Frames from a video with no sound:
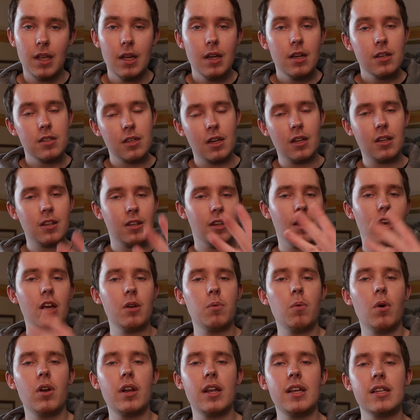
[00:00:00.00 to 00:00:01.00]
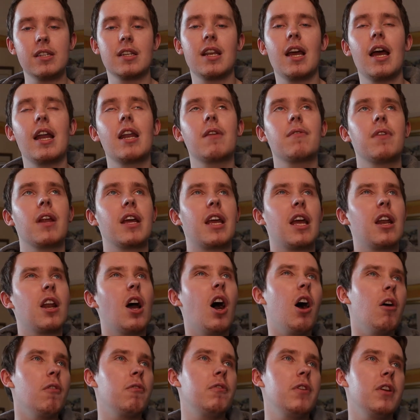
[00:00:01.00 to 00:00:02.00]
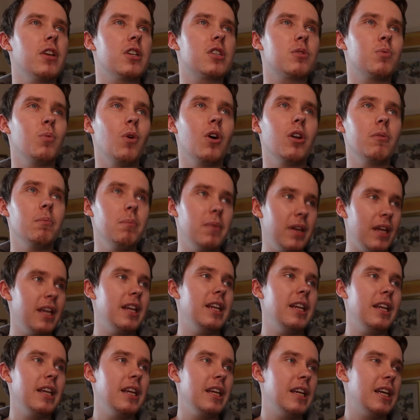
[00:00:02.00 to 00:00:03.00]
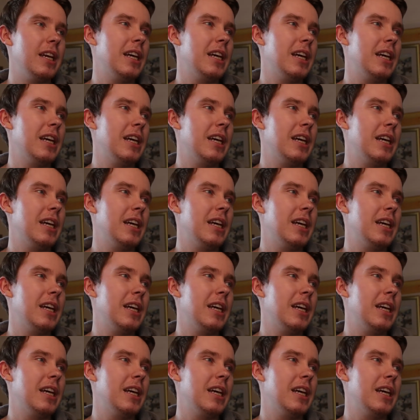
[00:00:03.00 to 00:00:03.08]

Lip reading: So the third one is kind of like an obvious one, mainly.